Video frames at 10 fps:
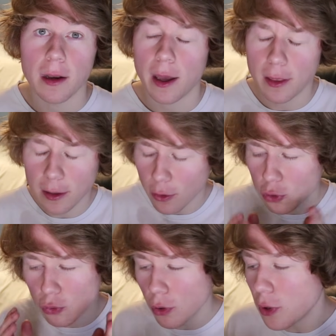I think there
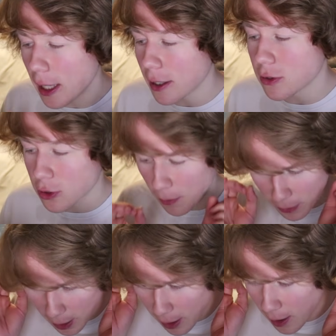truly is
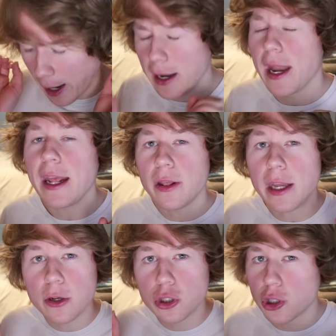something
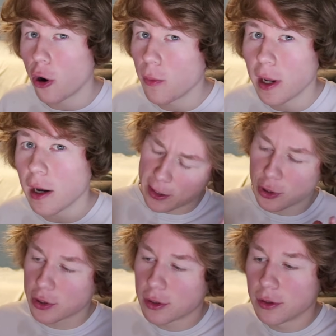innately charming and
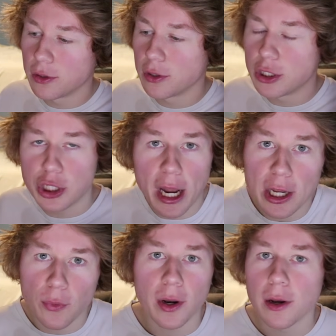just
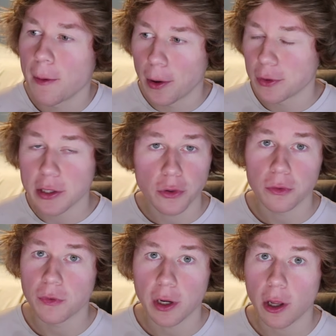genuine about these
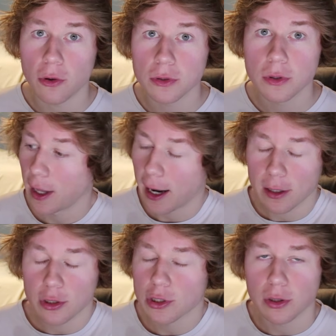old videos that I
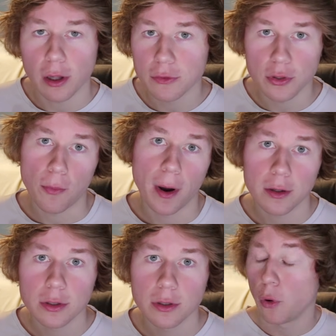just love so much.